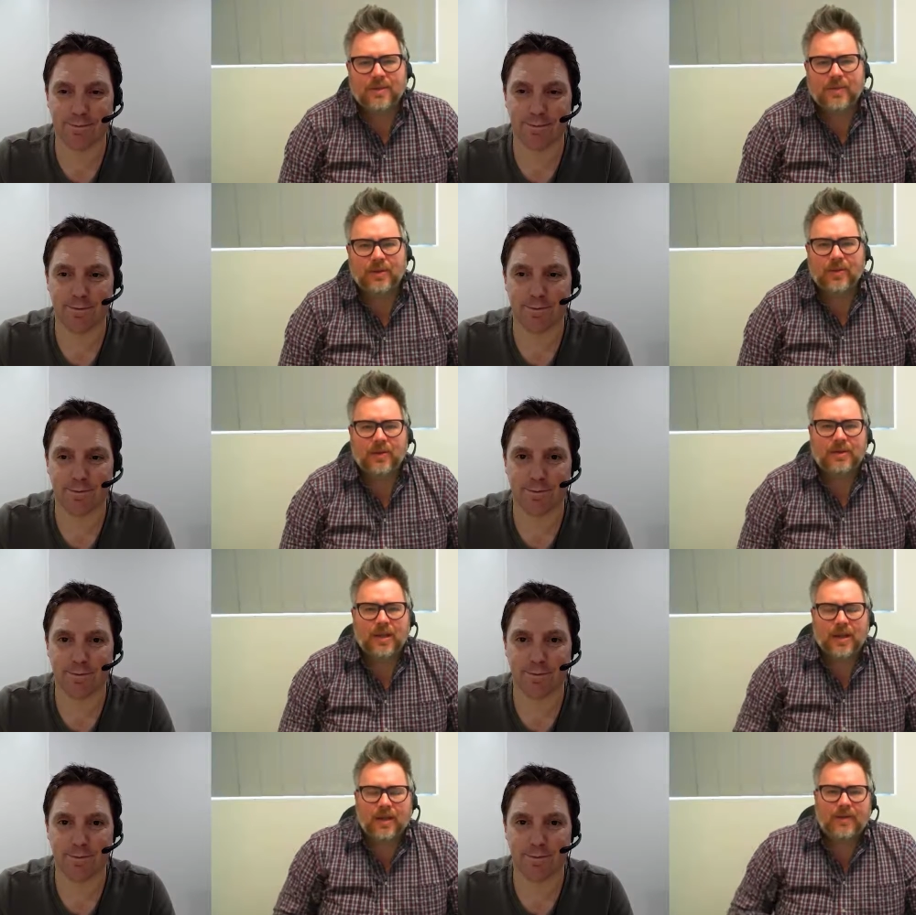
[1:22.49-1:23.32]
Speaker 1: And we like
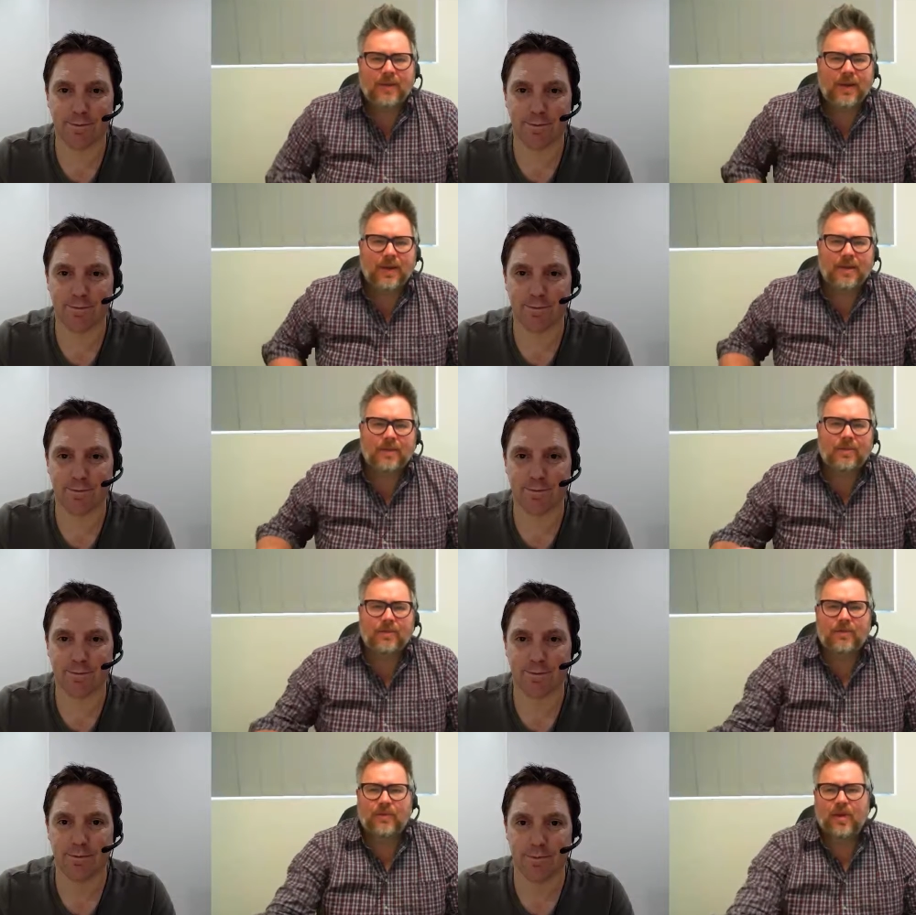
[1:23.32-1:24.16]
to have a little
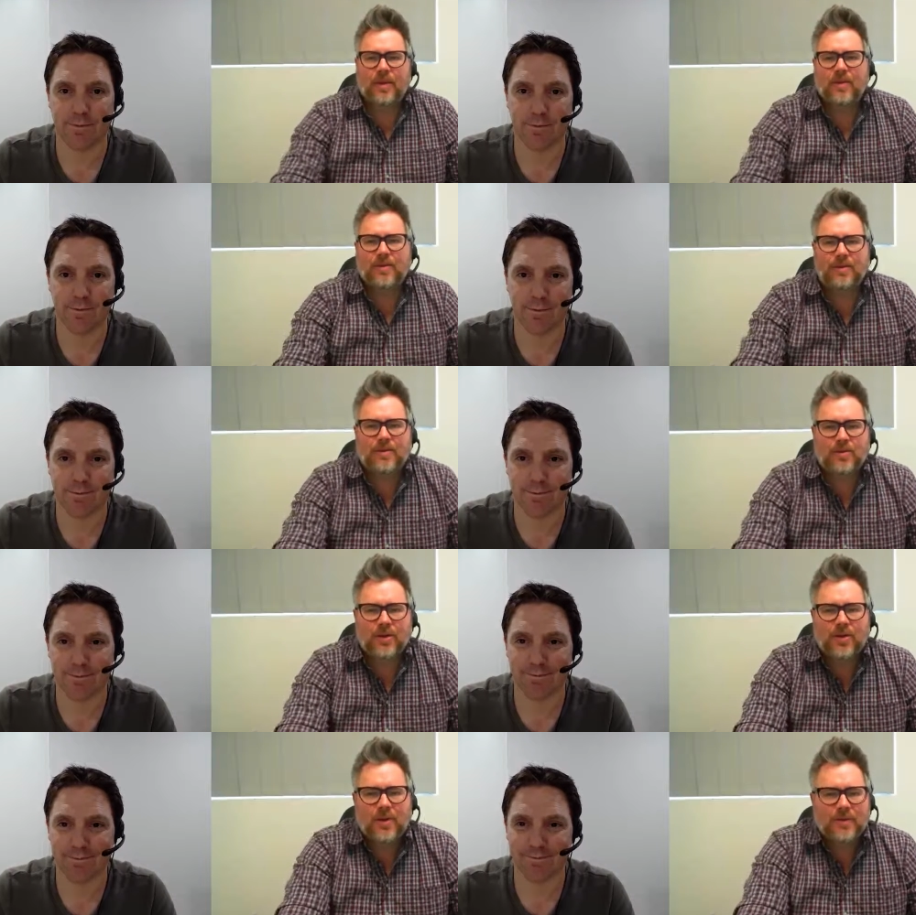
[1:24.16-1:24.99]
bit of fun here on the
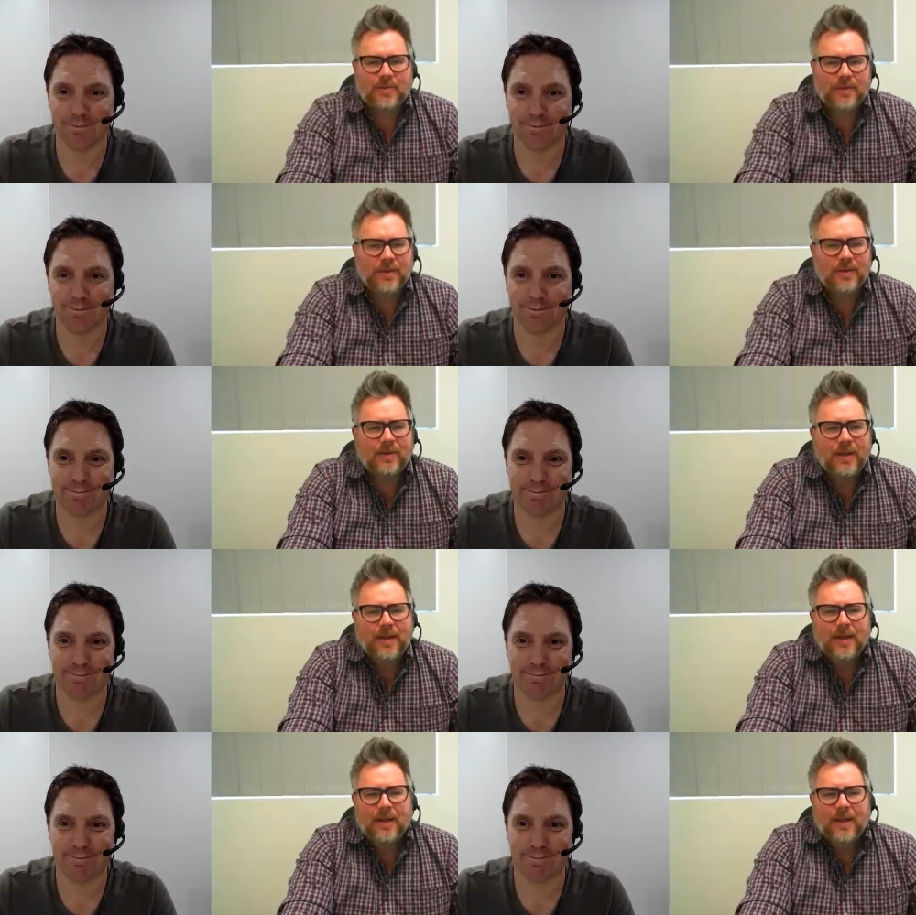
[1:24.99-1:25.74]
show as well.